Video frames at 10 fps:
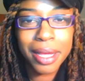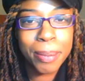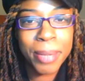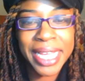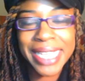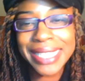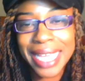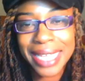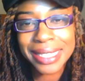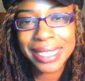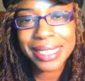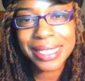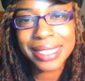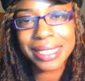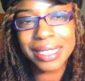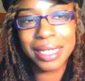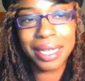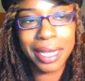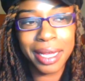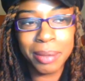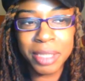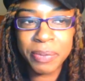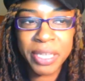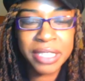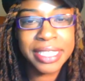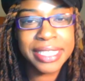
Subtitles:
but in Texas, especially in the